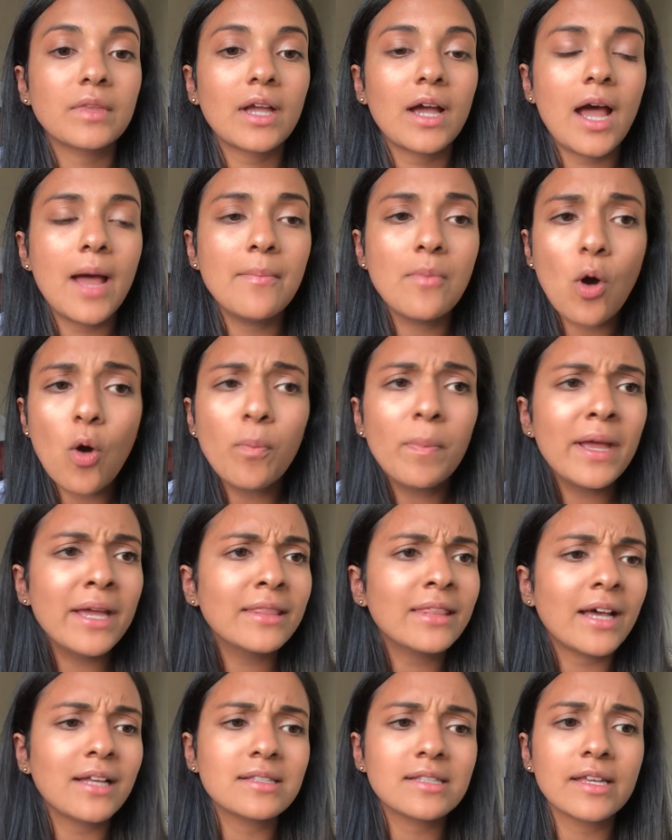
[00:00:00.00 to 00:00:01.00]
I'm hoping
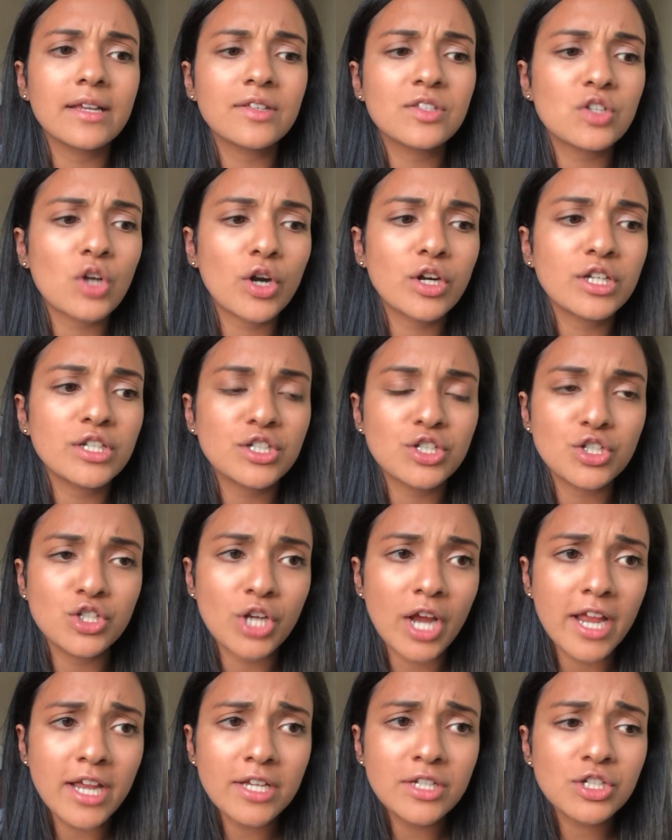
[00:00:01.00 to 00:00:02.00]
that's like starting to
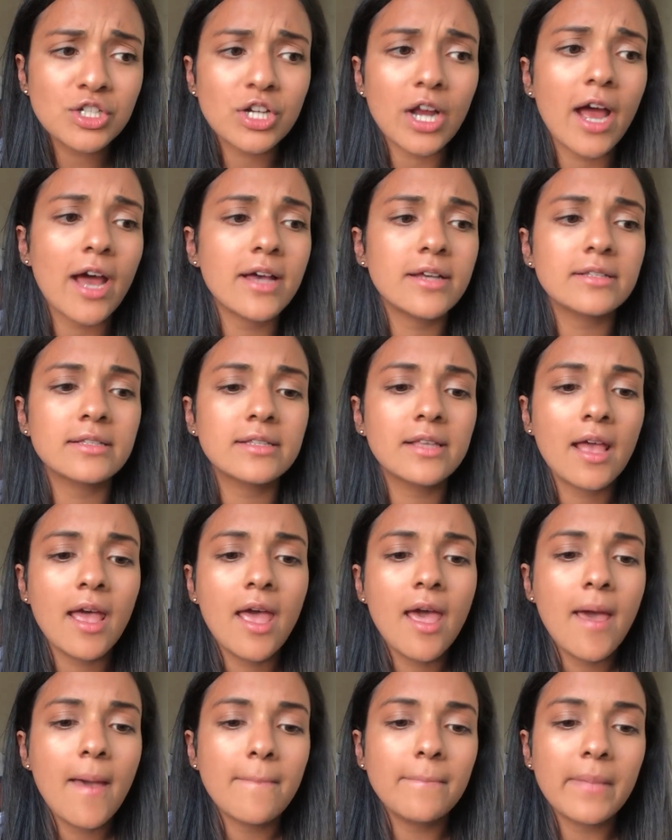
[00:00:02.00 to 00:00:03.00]
change as
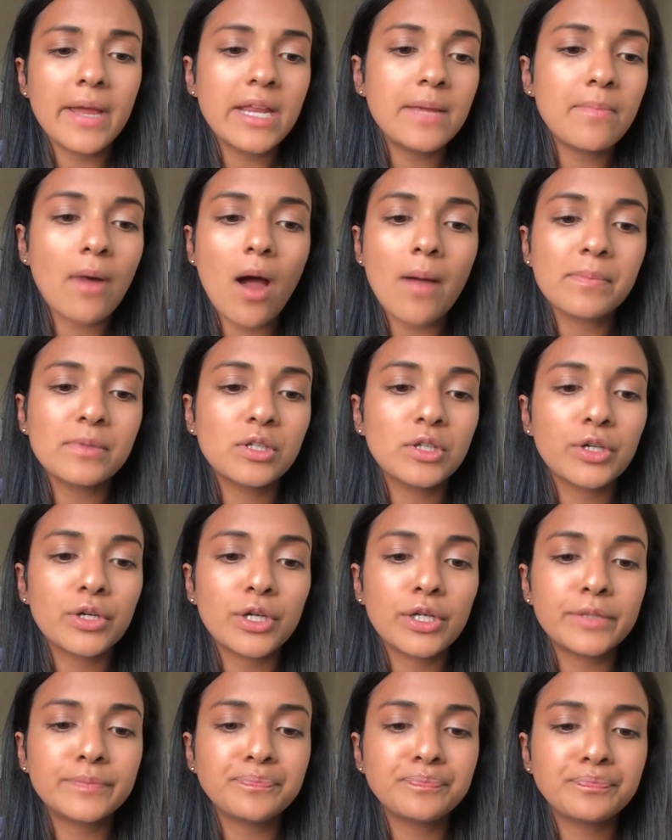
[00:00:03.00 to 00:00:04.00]
many
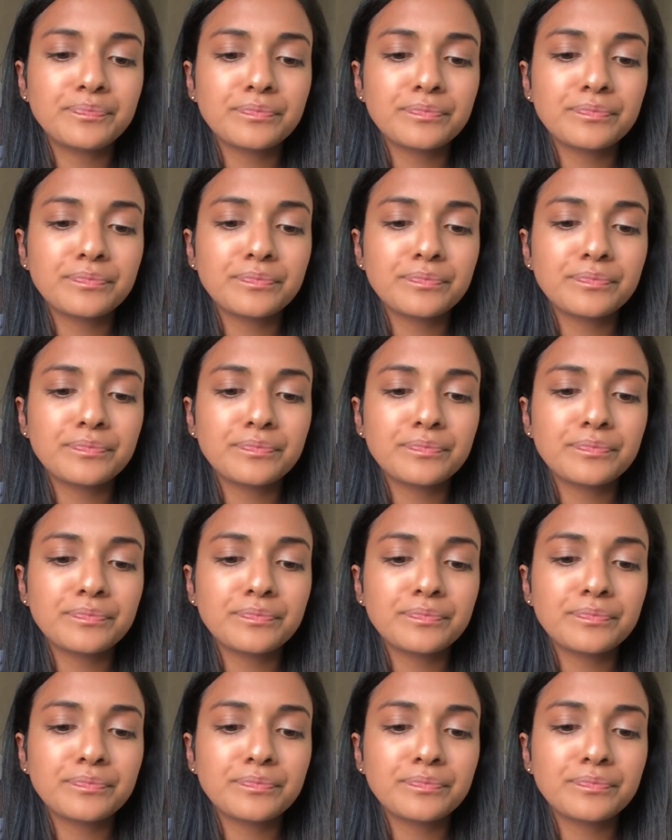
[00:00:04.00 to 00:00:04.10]
popular